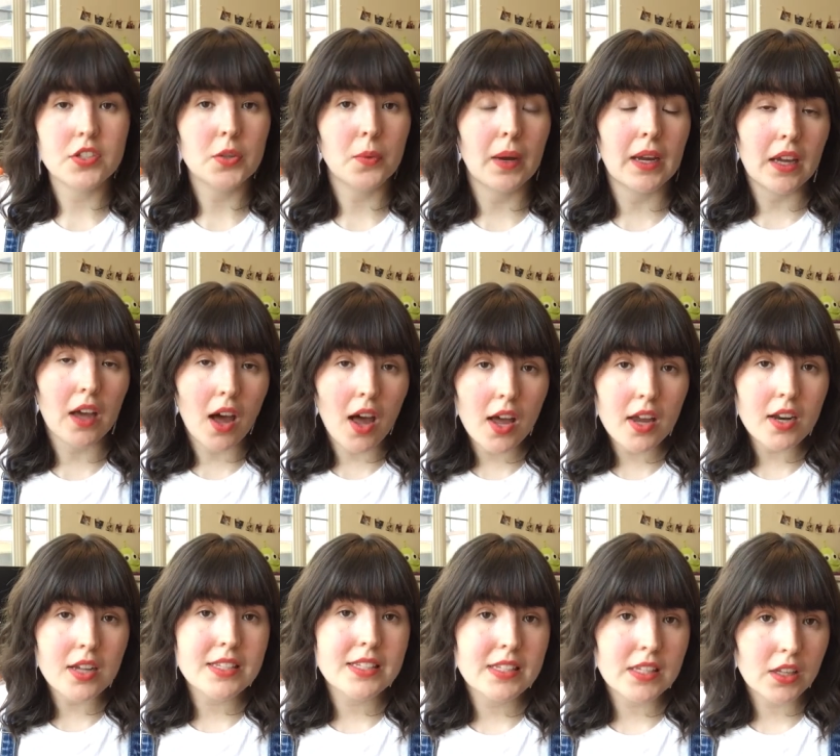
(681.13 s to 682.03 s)
So I got
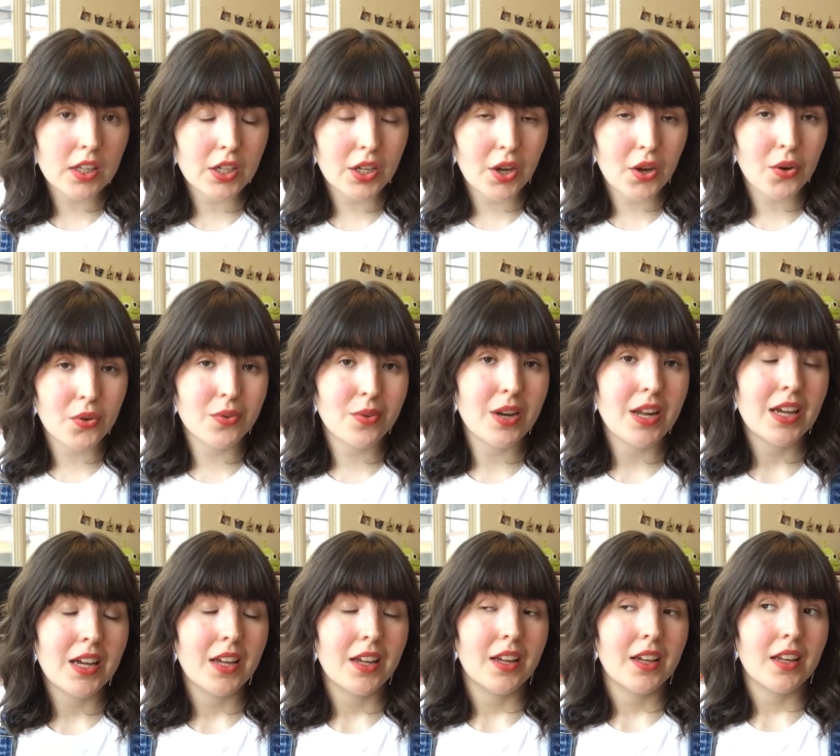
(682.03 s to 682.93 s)
a silicone
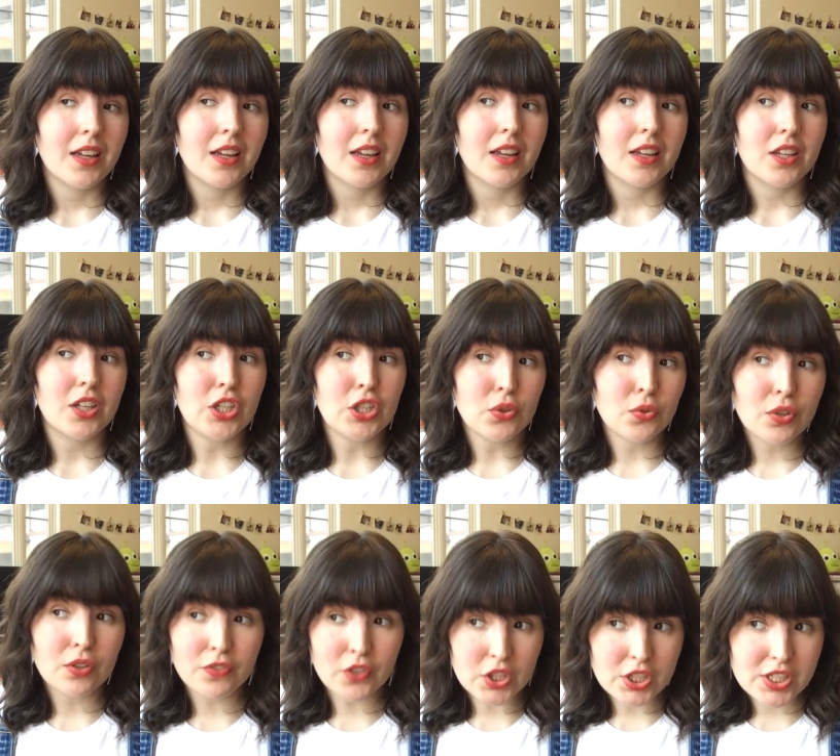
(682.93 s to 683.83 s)

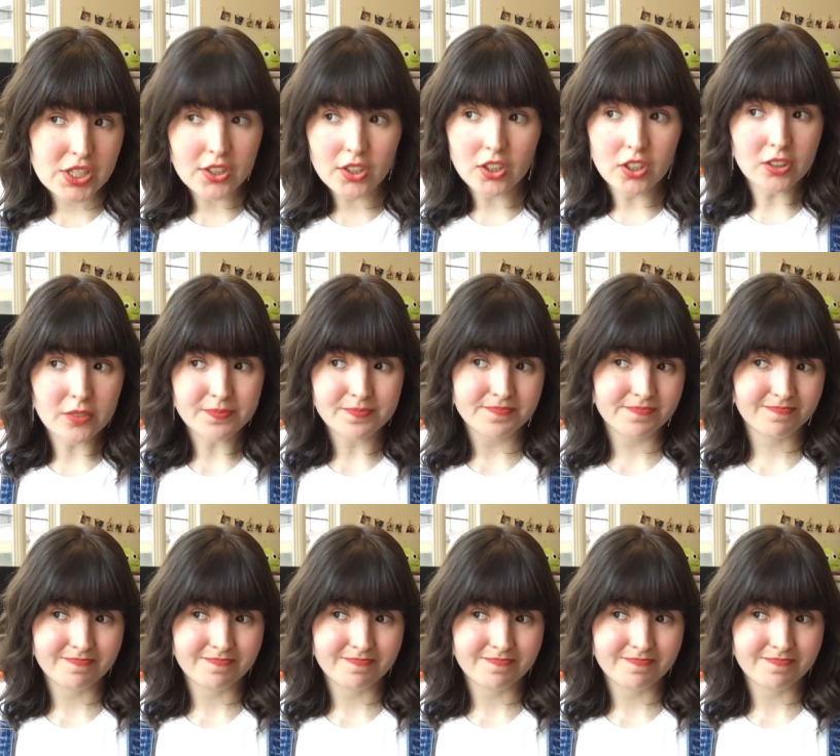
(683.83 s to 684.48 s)
universal